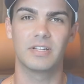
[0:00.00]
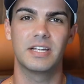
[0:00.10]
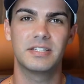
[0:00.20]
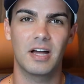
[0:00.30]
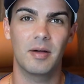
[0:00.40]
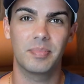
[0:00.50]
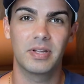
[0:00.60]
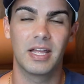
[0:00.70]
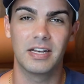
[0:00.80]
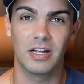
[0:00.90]
let's stop
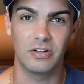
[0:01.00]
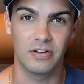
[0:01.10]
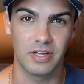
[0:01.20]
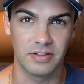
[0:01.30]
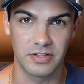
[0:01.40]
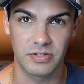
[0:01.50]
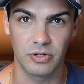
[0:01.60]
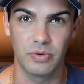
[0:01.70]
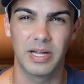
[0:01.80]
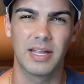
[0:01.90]
and look at this real
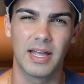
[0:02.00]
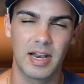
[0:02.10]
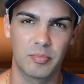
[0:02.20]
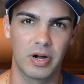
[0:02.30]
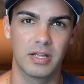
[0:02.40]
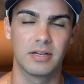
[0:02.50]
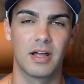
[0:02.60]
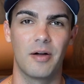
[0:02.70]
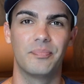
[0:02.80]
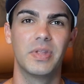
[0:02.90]
quick and kind of break it
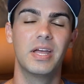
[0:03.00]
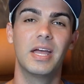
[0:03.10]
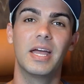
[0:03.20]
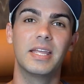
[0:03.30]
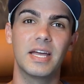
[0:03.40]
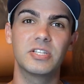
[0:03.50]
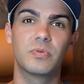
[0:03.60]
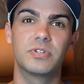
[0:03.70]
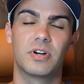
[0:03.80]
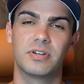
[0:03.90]
down. Yes,
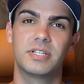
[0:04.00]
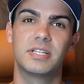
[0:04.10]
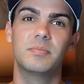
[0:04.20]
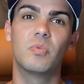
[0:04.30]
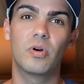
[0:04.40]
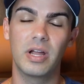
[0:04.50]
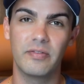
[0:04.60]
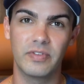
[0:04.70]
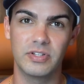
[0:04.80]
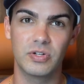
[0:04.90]
we're starting to see more
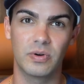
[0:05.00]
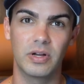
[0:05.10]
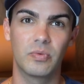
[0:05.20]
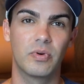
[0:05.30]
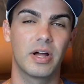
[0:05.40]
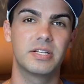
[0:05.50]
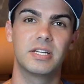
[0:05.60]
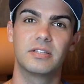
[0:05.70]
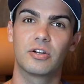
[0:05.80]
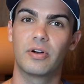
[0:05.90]
inventory. We're not
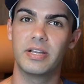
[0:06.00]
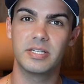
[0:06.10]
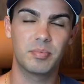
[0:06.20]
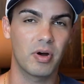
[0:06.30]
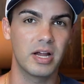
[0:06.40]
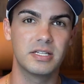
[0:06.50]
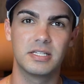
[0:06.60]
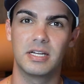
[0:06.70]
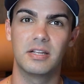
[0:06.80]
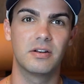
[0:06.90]
seeing the crazy
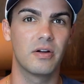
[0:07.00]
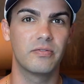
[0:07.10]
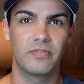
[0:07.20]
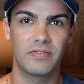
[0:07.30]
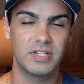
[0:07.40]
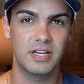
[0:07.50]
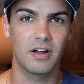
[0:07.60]
pricing, 15